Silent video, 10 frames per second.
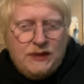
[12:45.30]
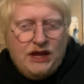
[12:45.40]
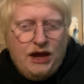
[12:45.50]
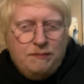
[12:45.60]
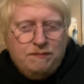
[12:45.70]

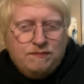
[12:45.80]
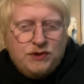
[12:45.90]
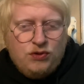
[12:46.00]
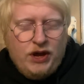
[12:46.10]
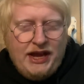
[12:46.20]
I'm
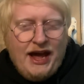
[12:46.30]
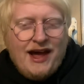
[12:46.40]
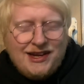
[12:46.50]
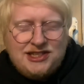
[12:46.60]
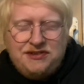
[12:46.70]
quite
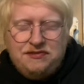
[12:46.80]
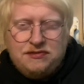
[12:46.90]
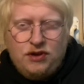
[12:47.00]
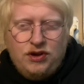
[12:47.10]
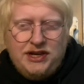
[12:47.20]
active
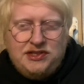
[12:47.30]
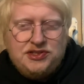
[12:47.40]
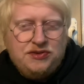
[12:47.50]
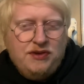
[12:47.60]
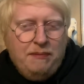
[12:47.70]
on
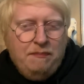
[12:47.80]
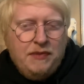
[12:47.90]
Instagram,